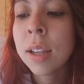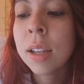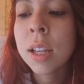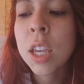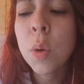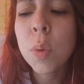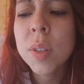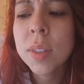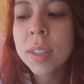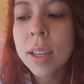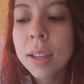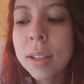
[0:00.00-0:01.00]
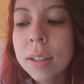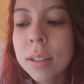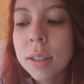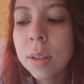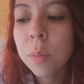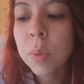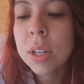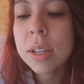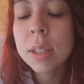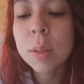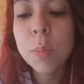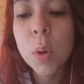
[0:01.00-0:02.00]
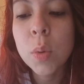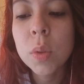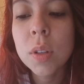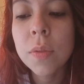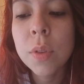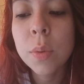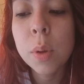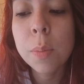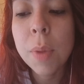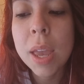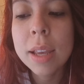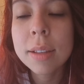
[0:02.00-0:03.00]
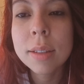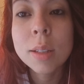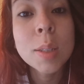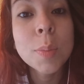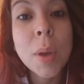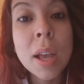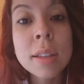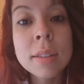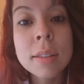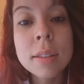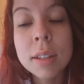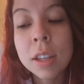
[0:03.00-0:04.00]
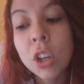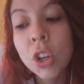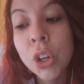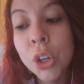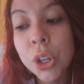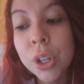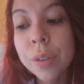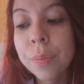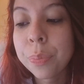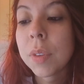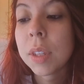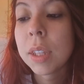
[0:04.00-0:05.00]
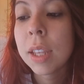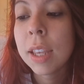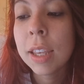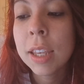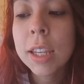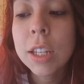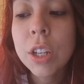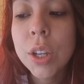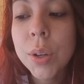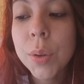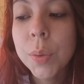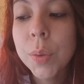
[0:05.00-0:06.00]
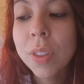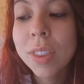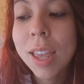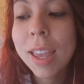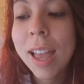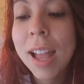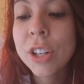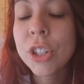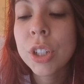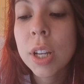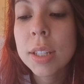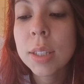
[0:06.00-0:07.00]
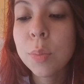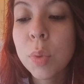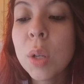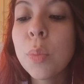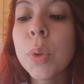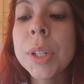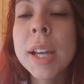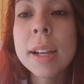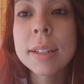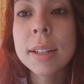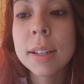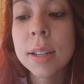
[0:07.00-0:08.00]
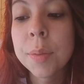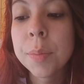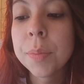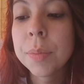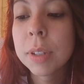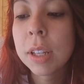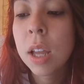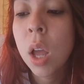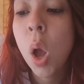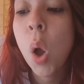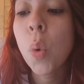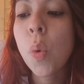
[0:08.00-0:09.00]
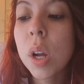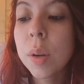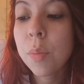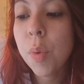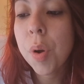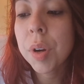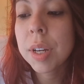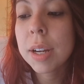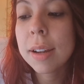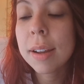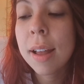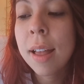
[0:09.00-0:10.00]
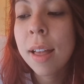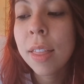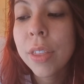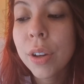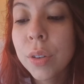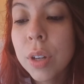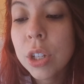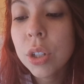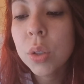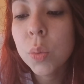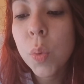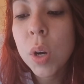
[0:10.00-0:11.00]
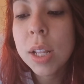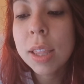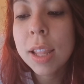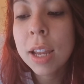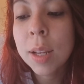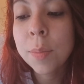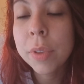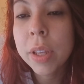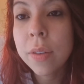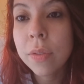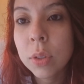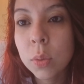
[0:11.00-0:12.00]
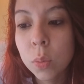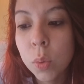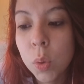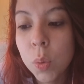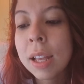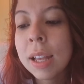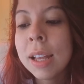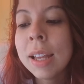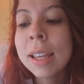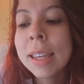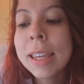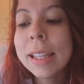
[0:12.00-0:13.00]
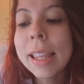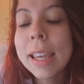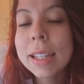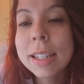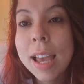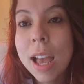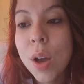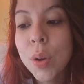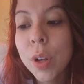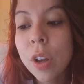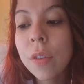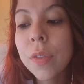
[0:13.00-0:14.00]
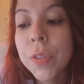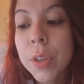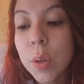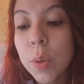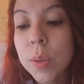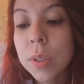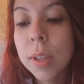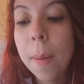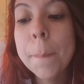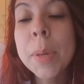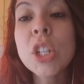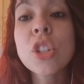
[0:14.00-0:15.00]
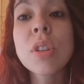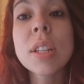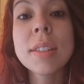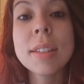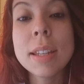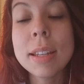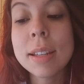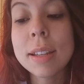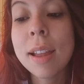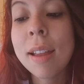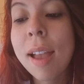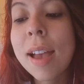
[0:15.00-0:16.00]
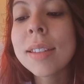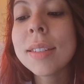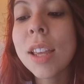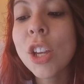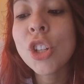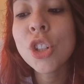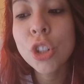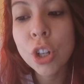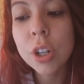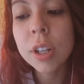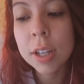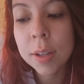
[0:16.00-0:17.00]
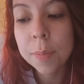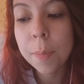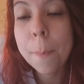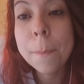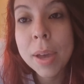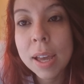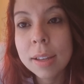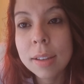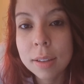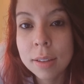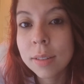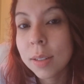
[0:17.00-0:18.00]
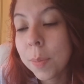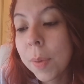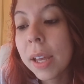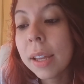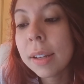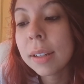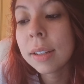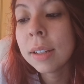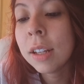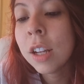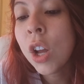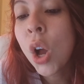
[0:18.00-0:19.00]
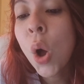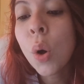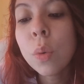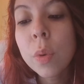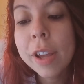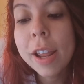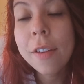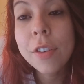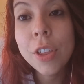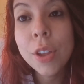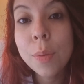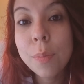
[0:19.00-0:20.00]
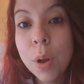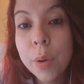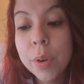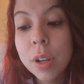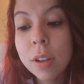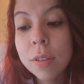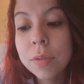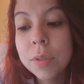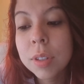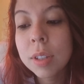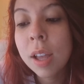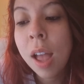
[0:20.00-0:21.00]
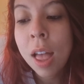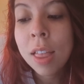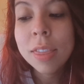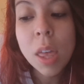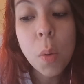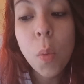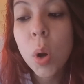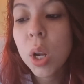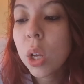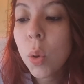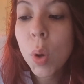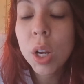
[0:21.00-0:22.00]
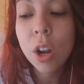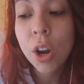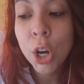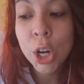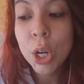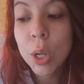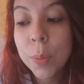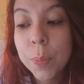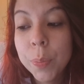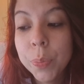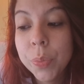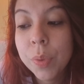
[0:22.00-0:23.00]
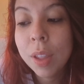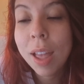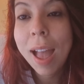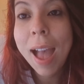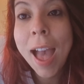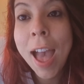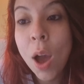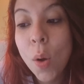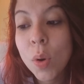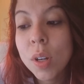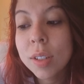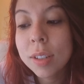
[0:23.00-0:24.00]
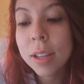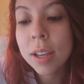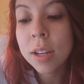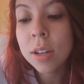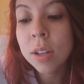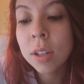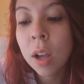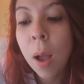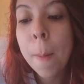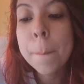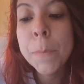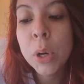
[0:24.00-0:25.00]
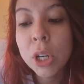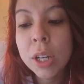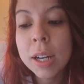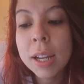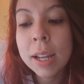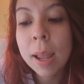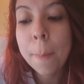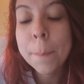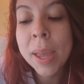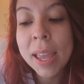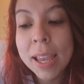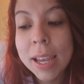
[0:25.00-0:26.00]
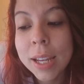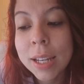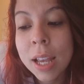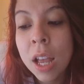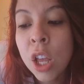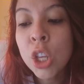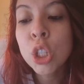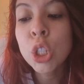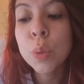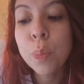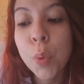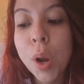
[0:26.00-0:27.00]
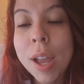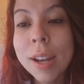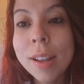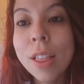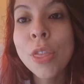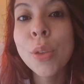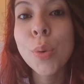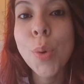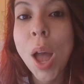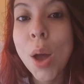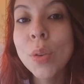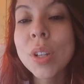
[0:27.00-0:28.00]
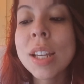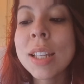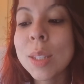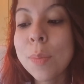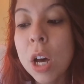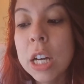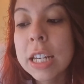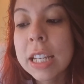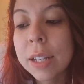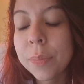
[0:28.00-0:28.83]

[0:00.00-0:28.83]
He was sickened, but disposed of the remains as best he could. He knew they had just been protecting him. One morning, the creatures wouldn't let him leave his room. He lay down, confused but trusting, as they assured him back into bed. Whatever their motives, they weren't going to hurt him. Hours later, a burning pain spread throughout his body.